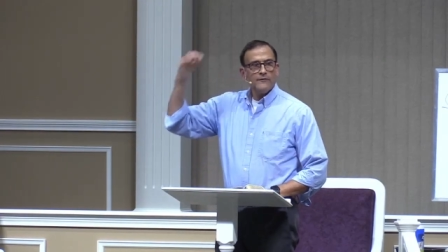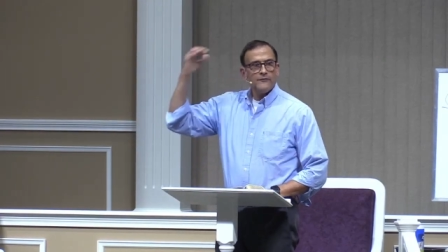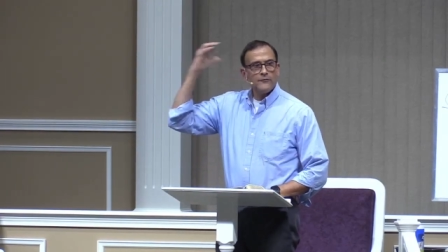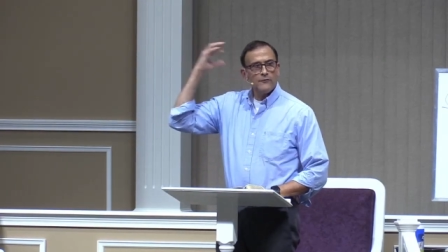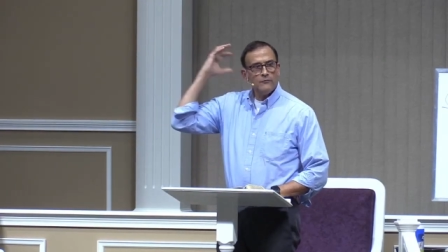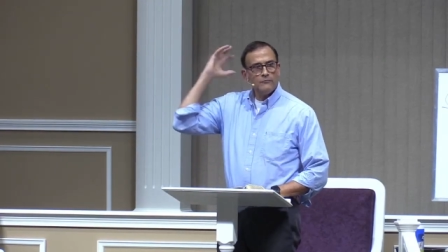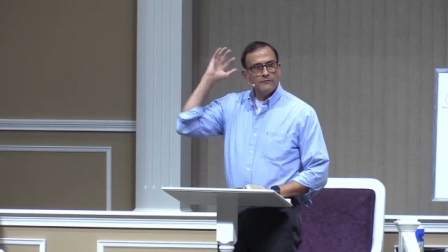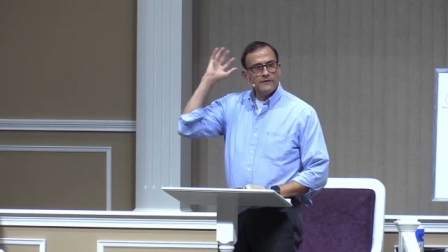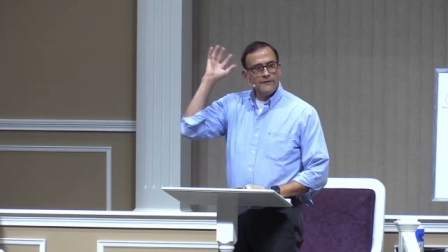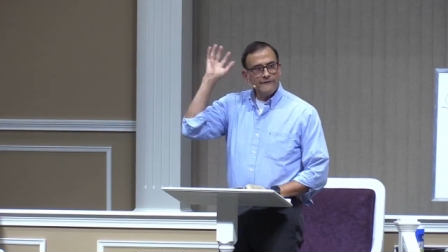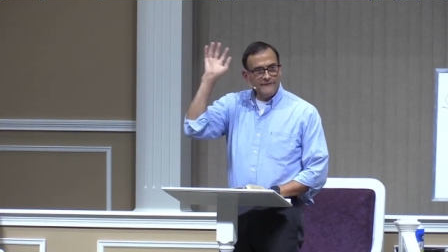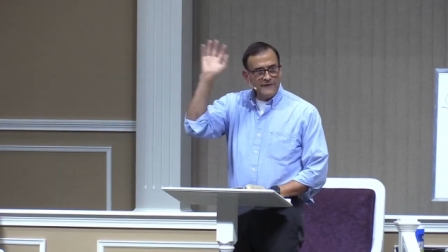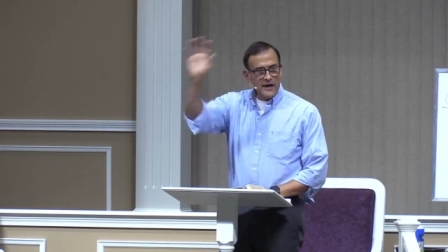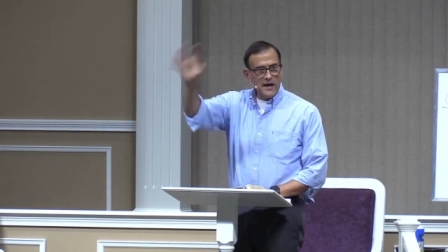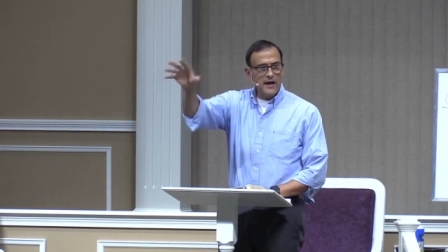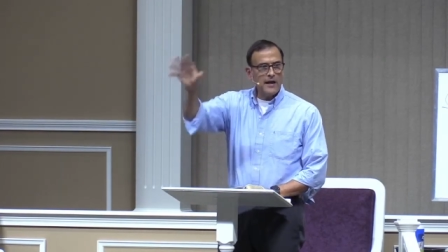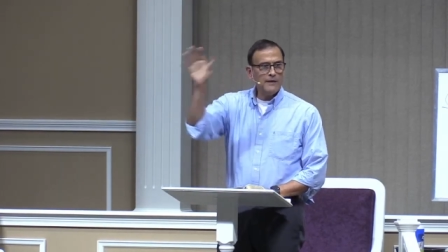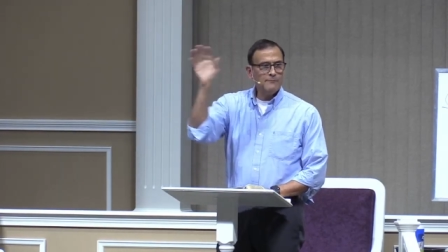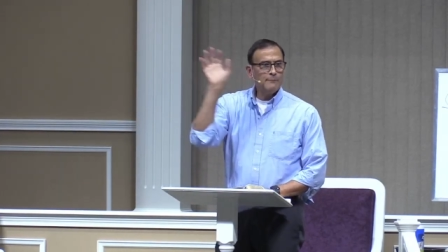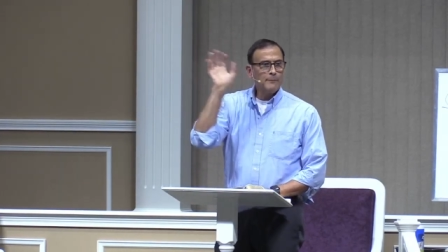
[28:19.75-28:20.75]
through
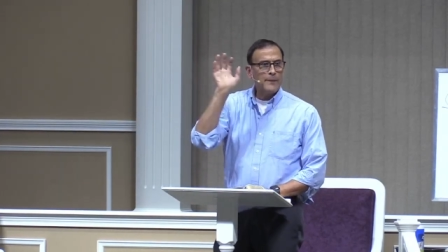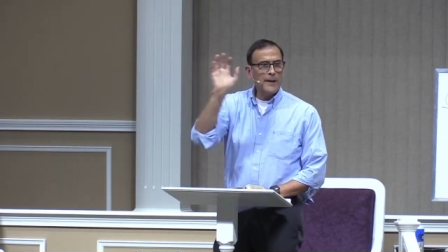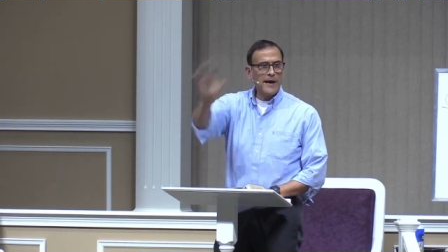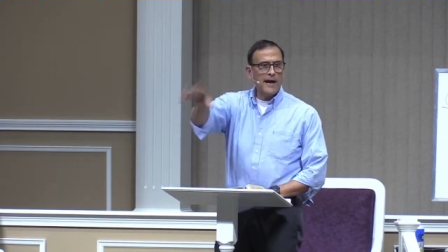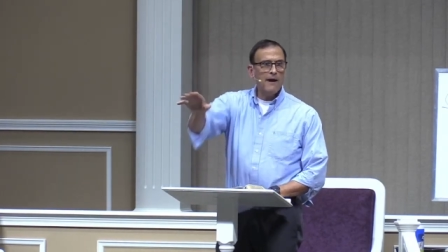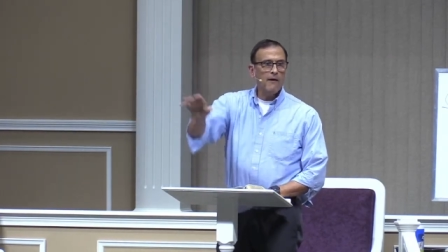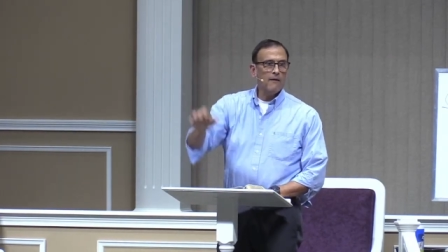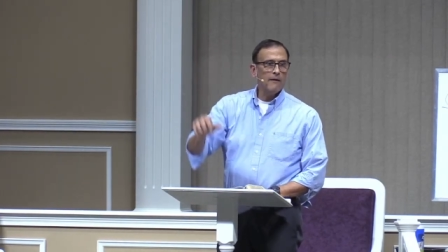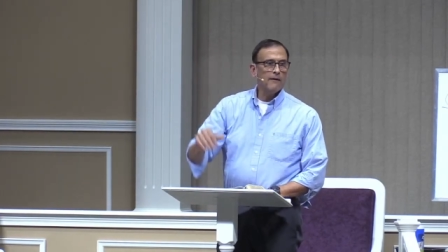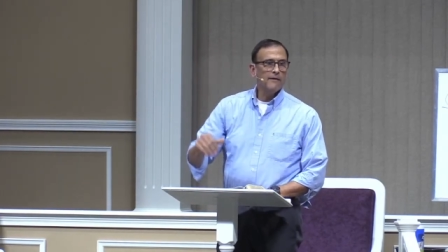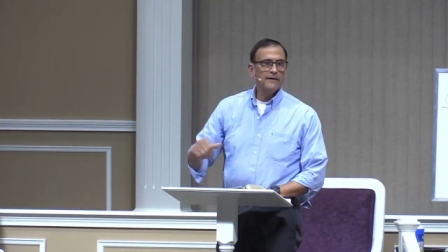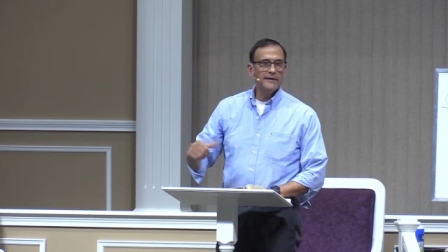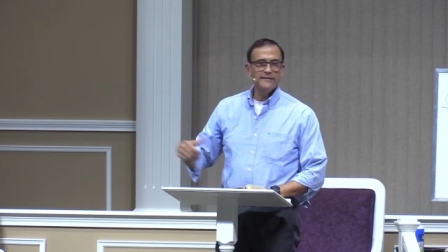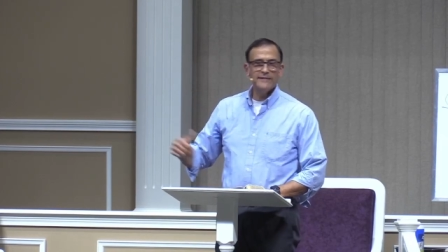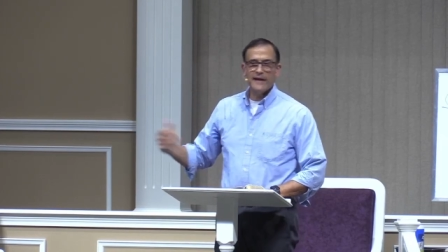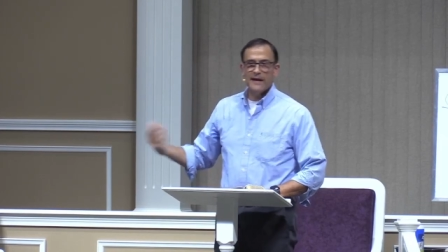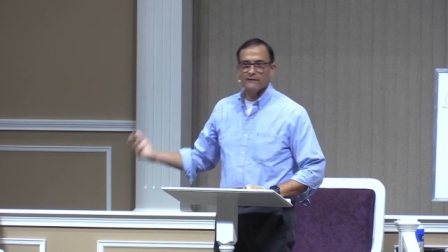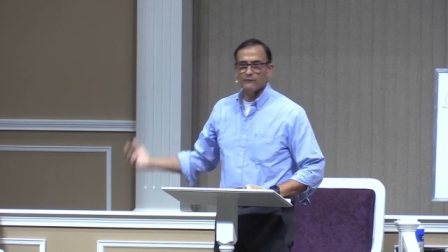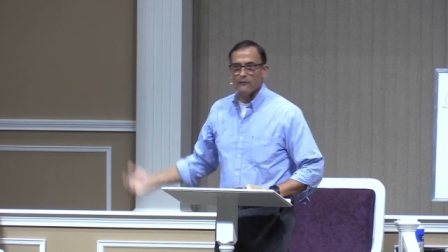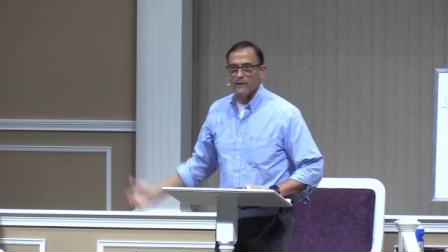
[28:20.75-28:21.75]
divine power.
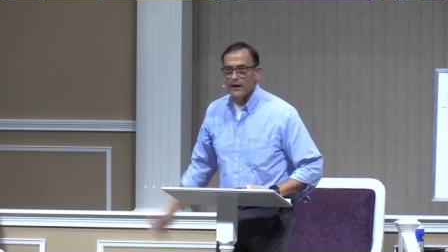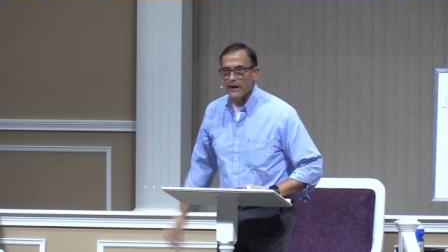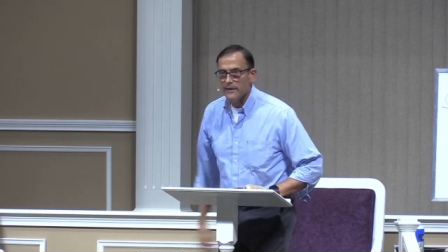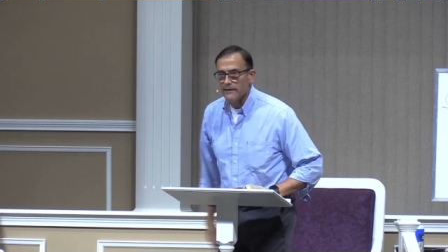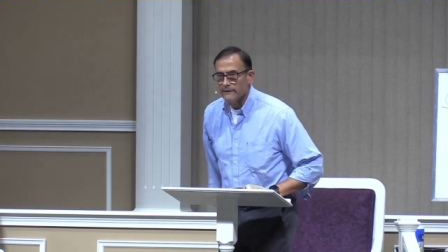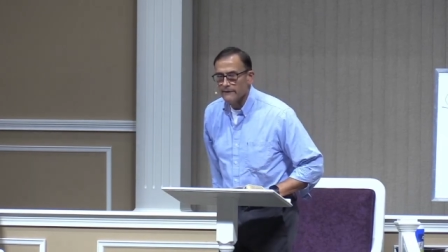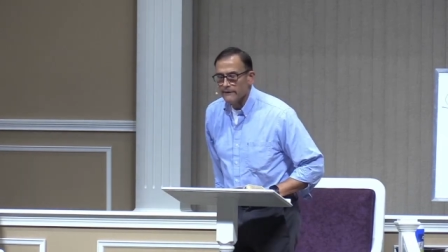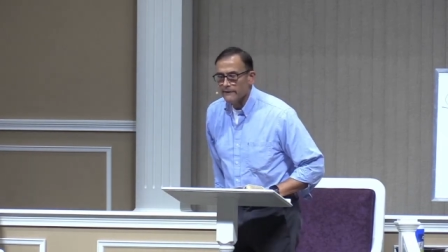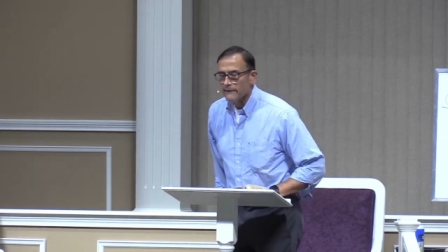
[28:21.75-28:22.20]
Isn't that great?